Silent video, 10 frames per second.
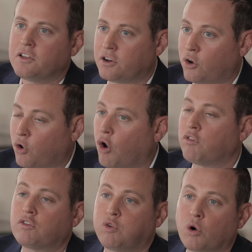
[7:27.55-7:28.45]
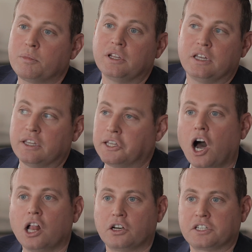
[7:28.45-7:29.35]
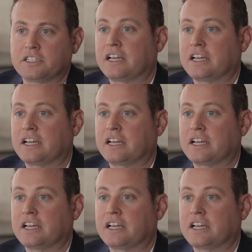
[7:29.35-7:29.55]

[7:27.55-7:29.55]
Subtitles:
over $4 million has